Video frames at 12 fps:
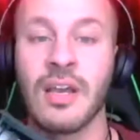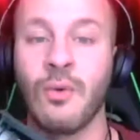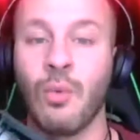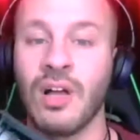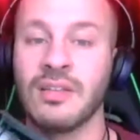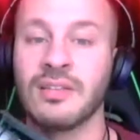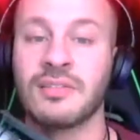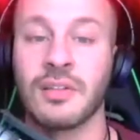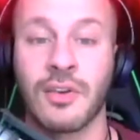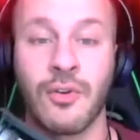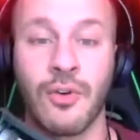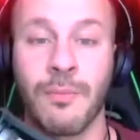while a
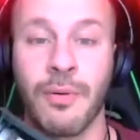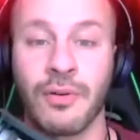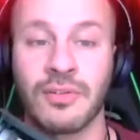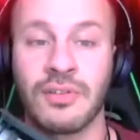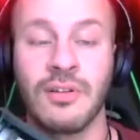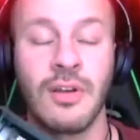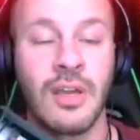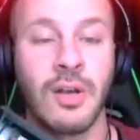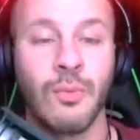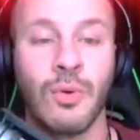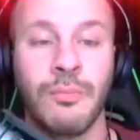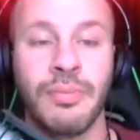secure person
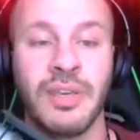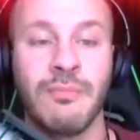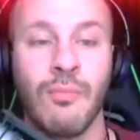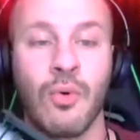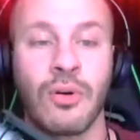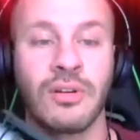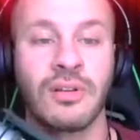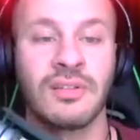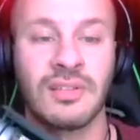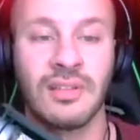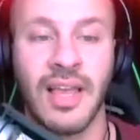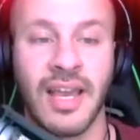will be more
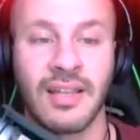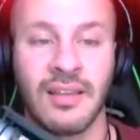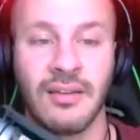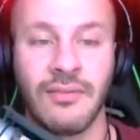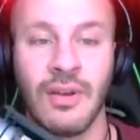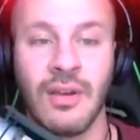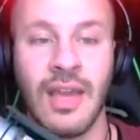selective.